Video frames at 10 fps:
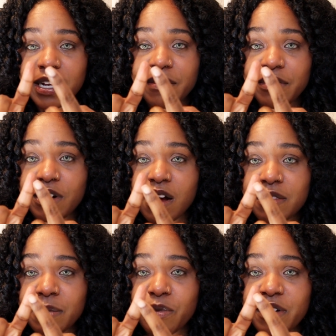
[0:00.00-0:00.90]
If they're
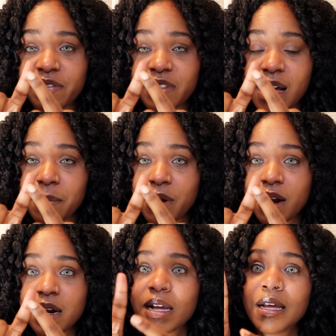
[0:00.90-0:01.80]
on the more flat
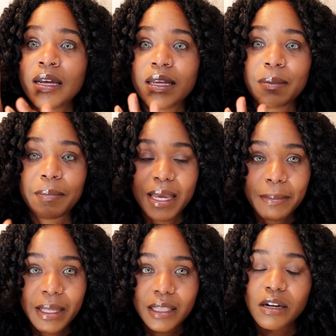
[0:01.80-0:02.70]
part, it
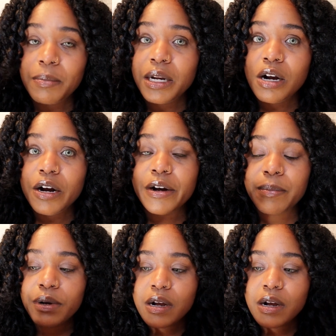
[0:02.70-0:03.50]
may be a little bit harder to put